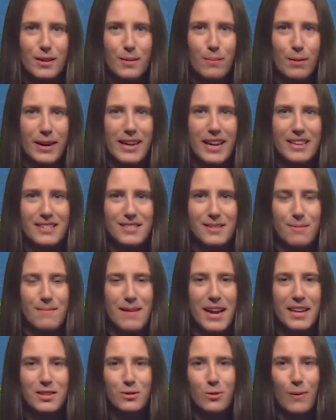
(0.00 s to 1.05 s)
to bring us some
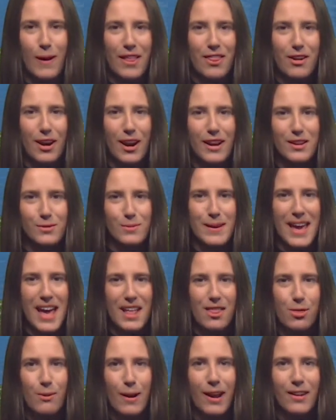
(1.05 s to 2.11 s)
nice weather as we
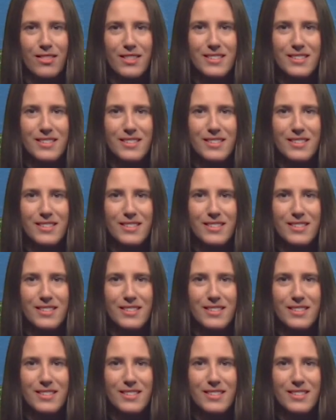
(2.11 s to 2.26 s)
head throughout